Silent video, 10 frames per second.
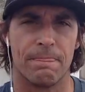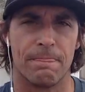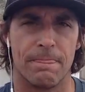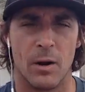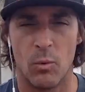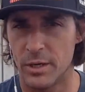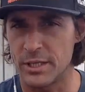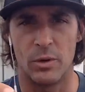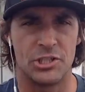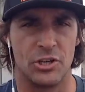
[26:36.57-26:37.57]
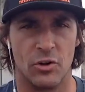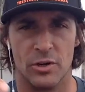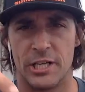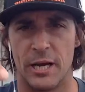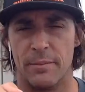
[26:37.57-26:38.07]
and I want I want you to know in the
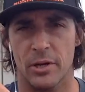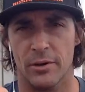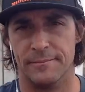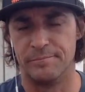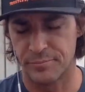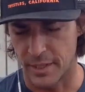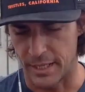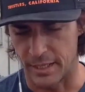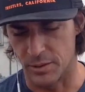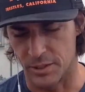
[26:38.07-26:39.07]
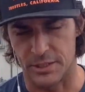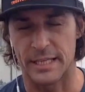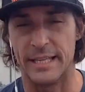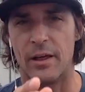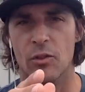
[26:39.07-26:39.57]
chat below. Okay, no one does.
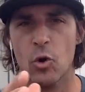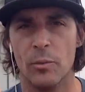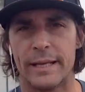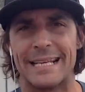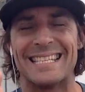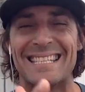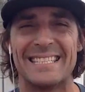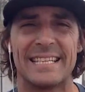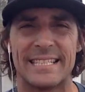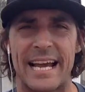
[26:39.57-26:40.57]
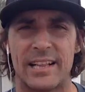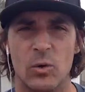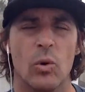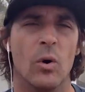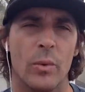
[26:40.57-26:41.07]
Now, normally, guys, this is exactly
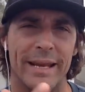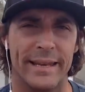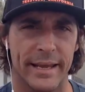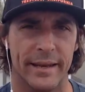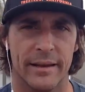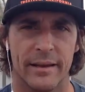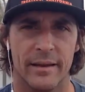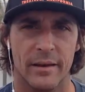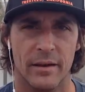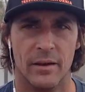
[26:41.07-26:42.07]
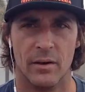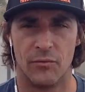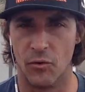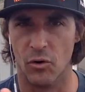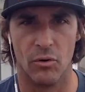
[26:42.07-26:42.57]
what we did
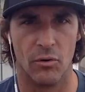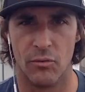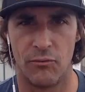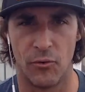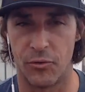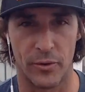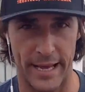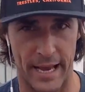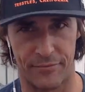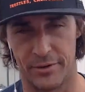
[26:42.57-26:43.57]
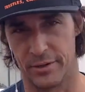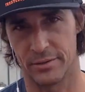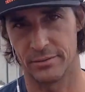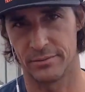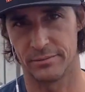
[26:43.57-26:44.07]
for for three and a half years.
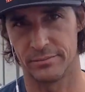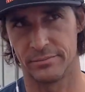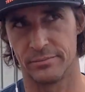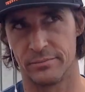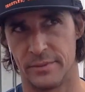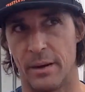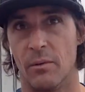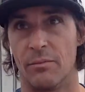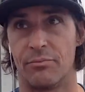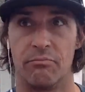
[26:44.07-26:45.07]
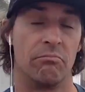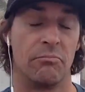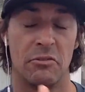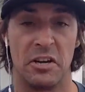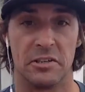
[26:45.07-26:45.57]
Yeah, well,
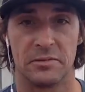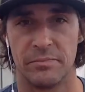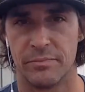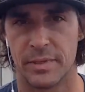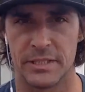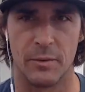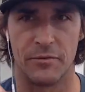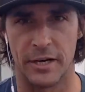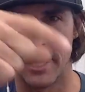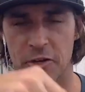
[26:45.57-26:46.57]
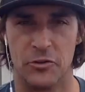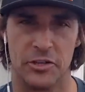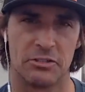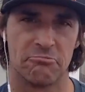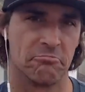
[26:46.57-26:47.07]
three years, because then we figured out how to do
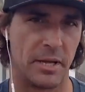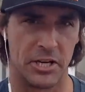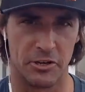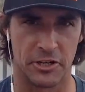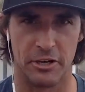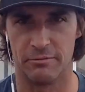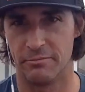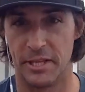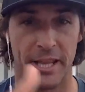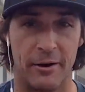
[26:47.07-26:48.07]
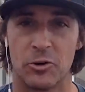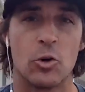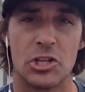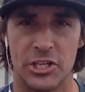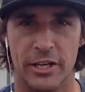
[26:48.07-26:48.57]
this about a year ago, and now we're
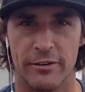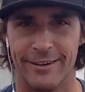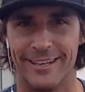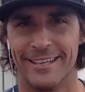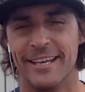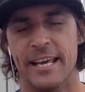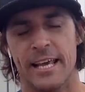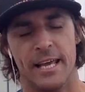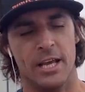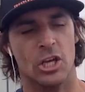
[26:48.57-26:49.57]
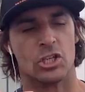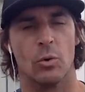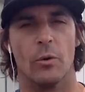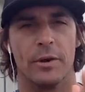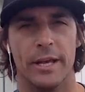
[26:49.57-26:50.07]
crushing it, right? So what
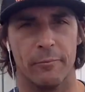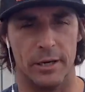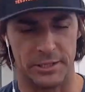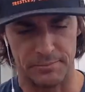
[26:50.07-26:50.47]
we did was,